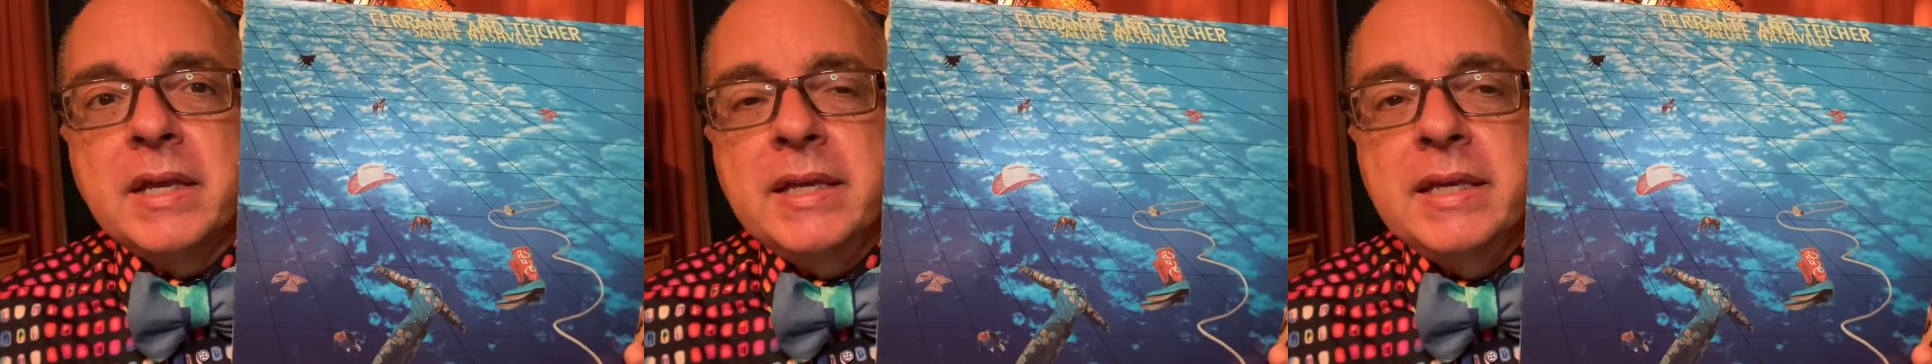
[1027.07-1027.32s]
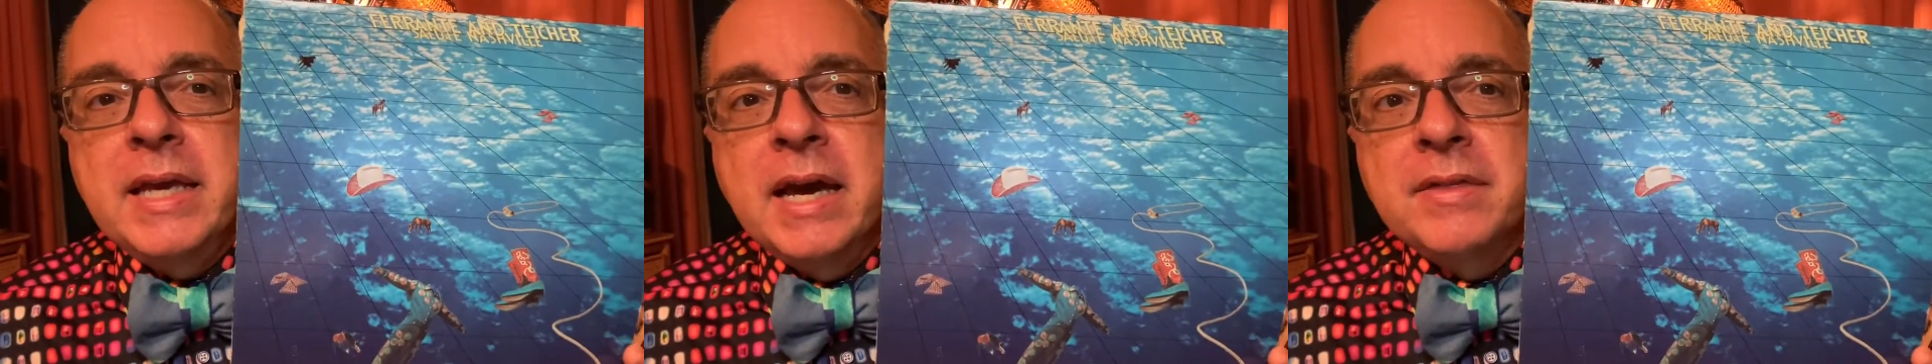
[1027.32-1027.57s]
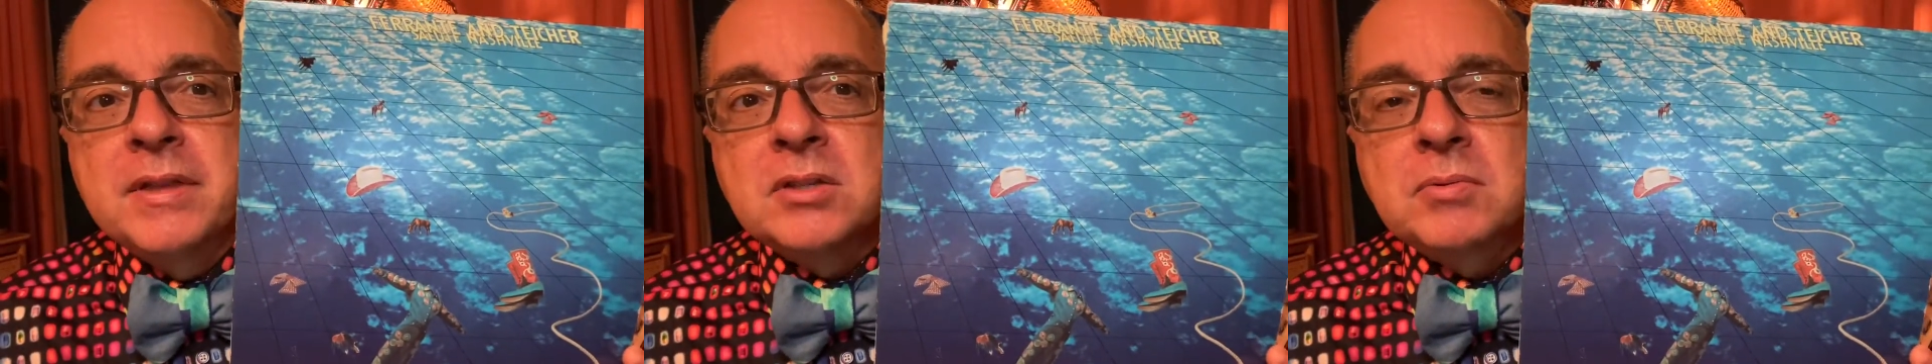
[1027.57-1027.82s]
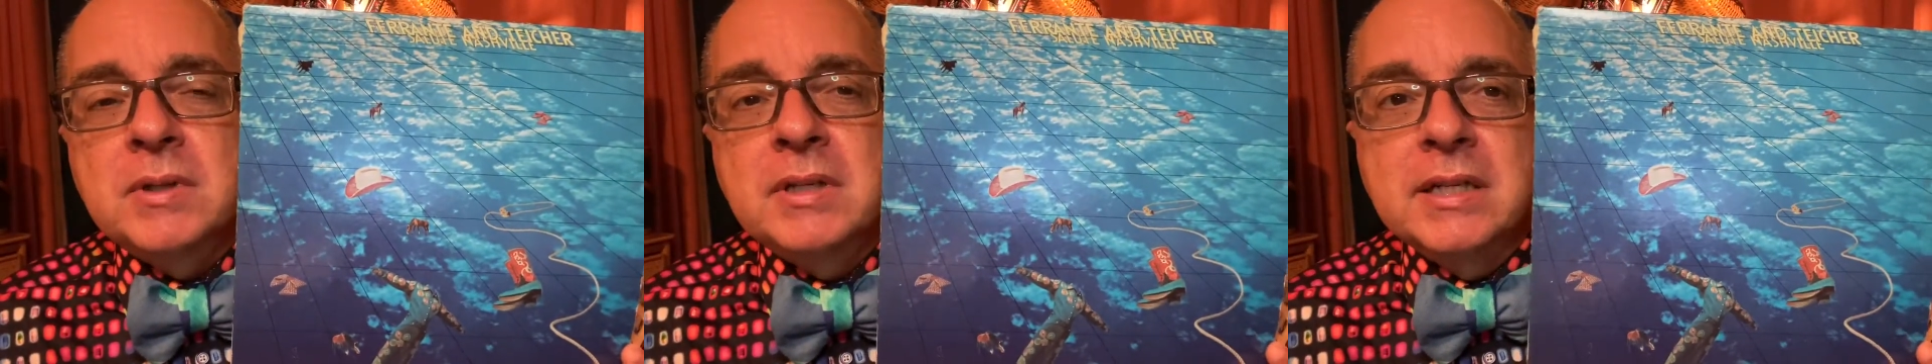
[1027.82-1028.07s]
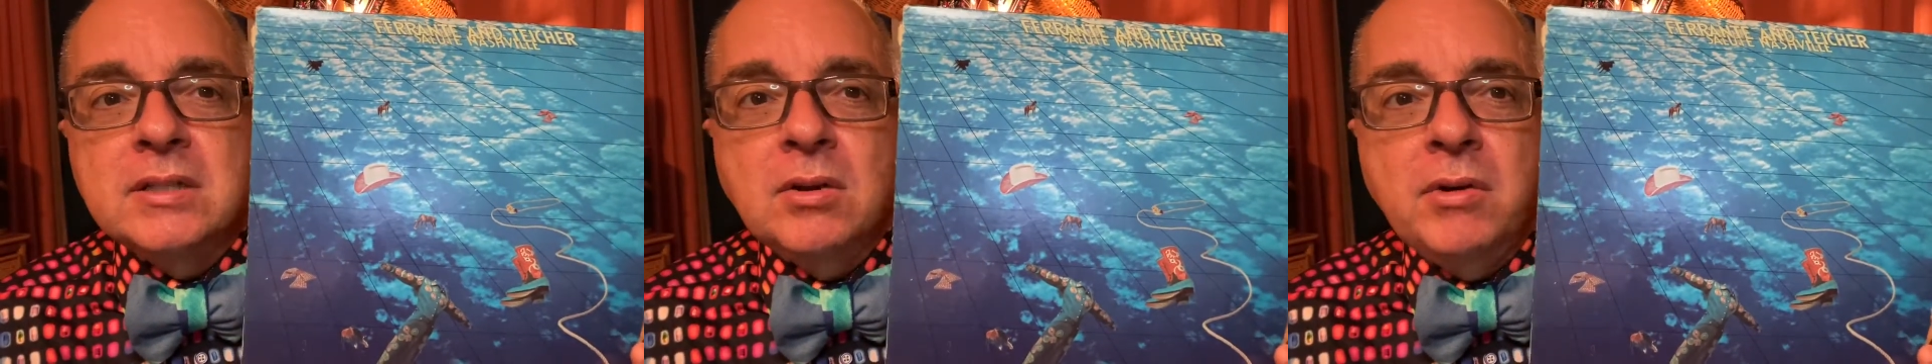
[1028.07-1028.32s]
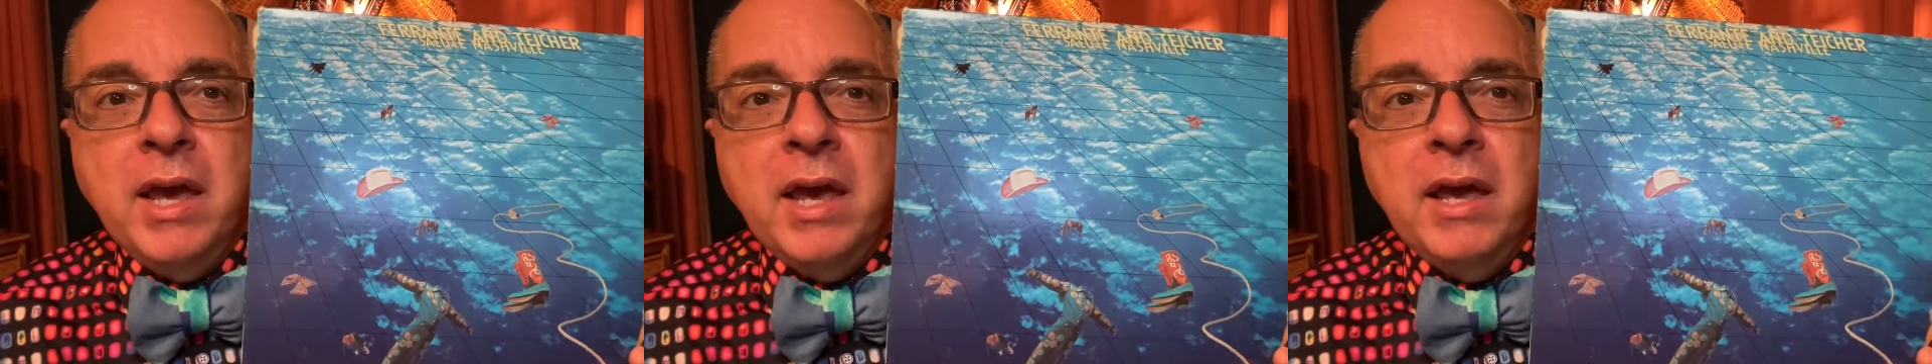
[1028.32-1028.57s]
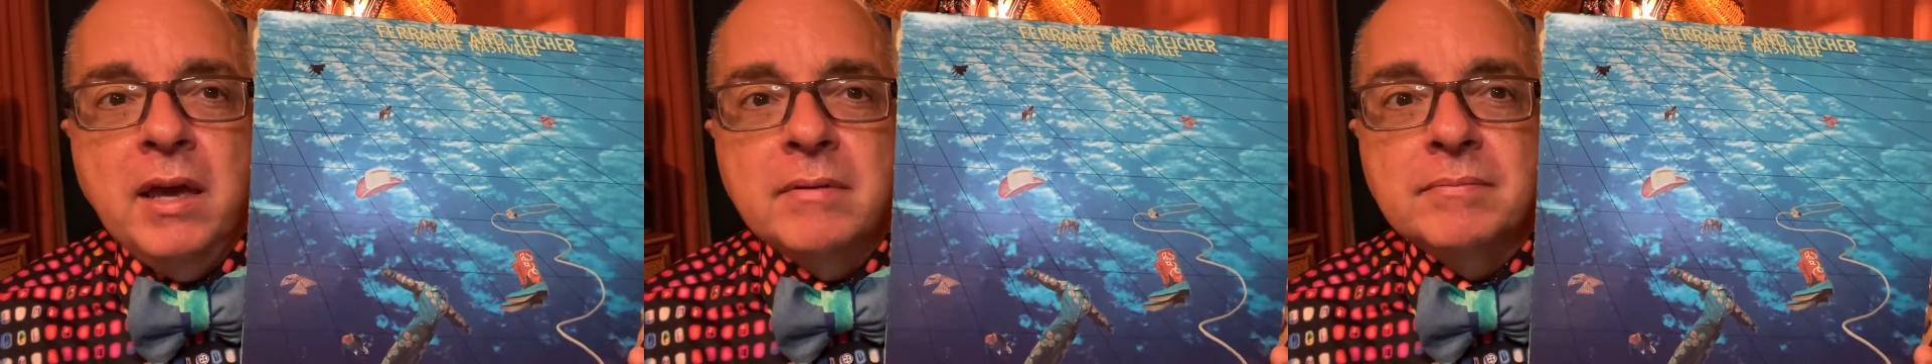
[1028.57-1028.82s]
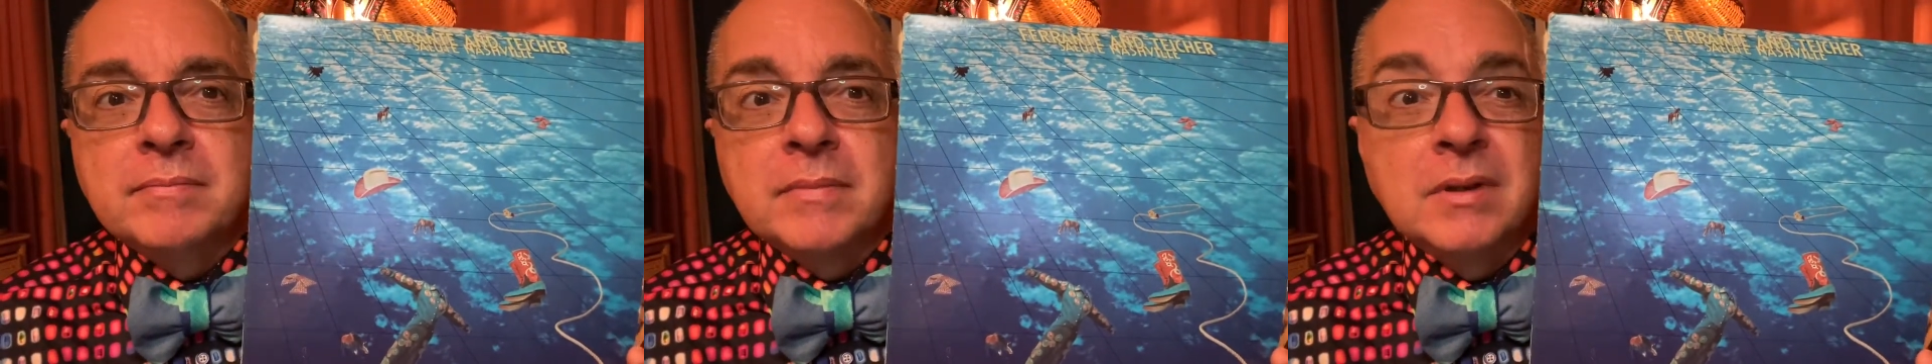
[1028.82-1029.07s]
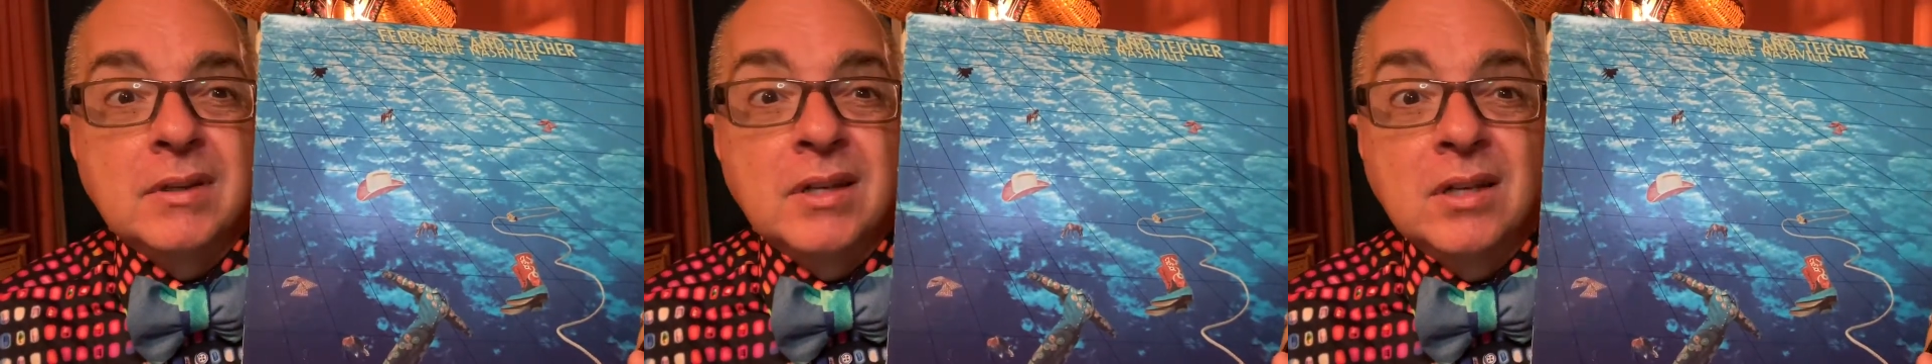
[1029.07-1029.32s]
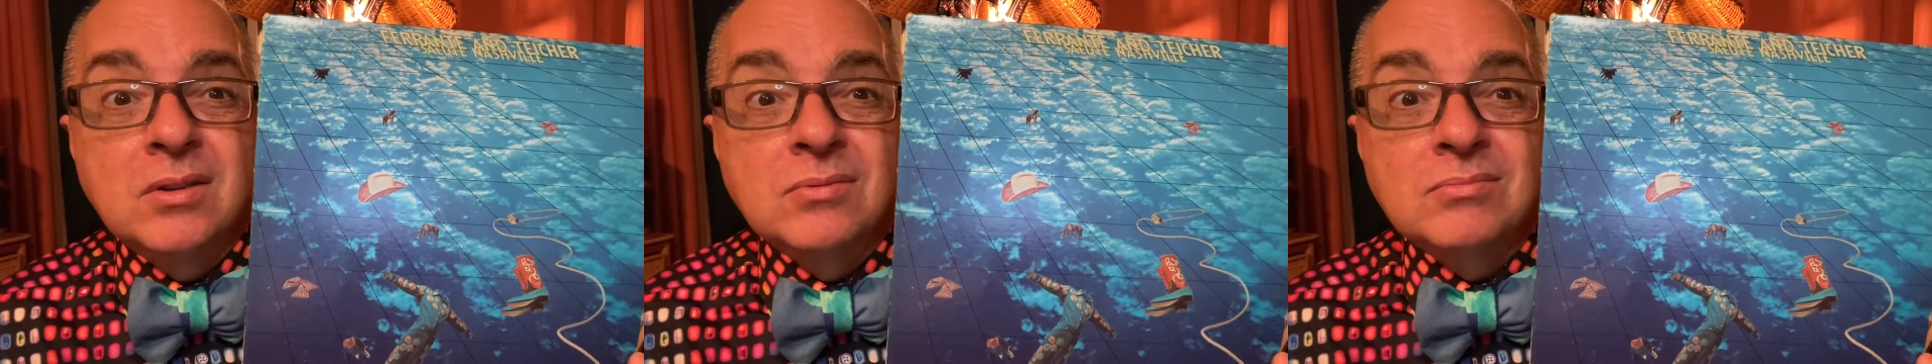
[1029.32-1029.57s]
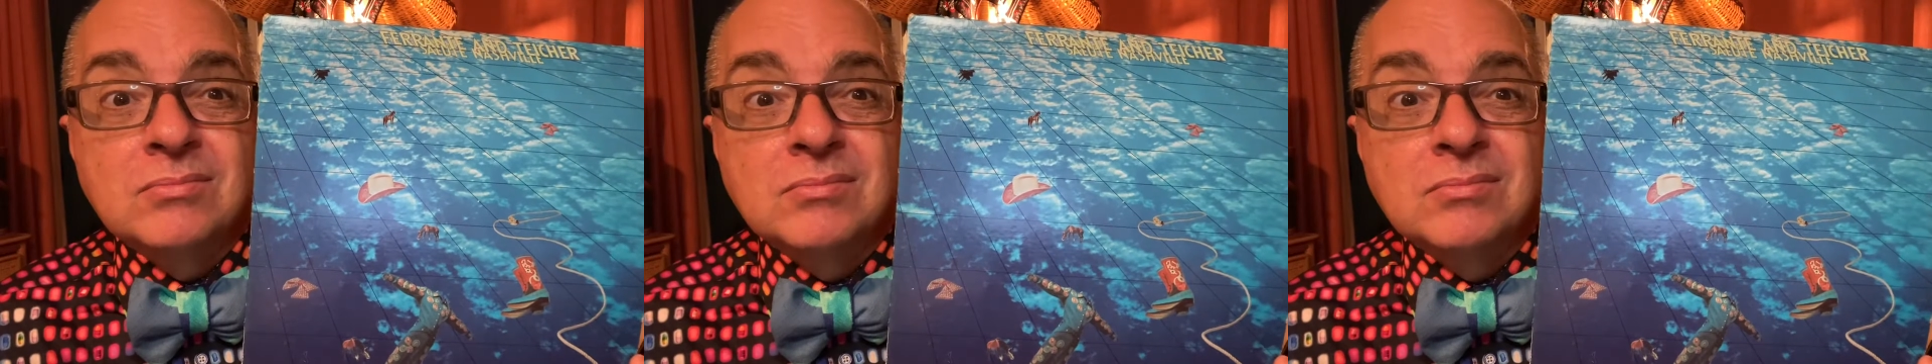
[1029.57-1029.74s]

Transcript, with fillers: yeah, this one, it's okay, you know,